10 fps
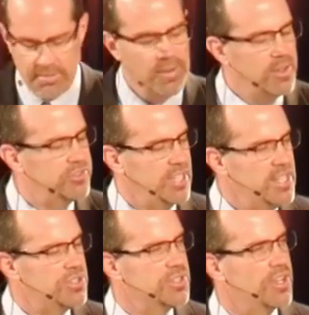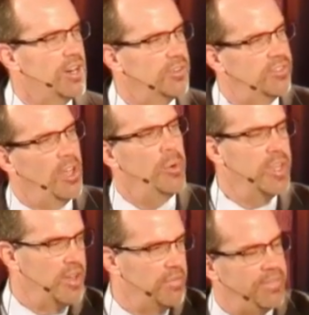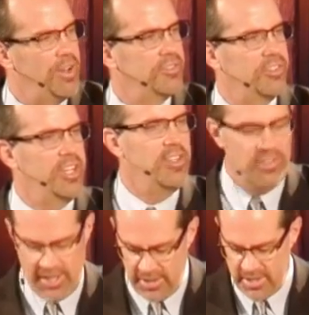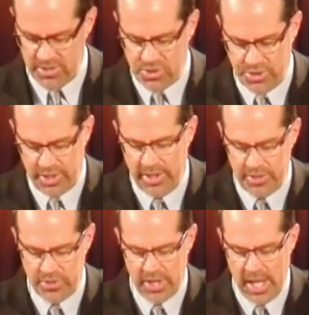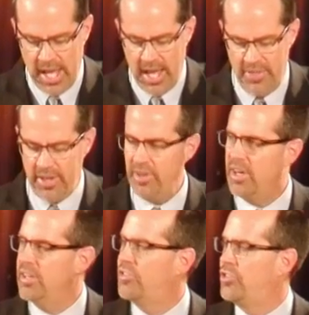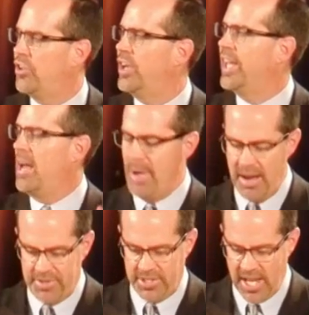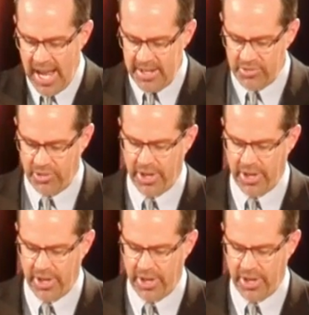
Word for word: False teachers are sowing their falsities in this church, and they're going to surely come after Titus.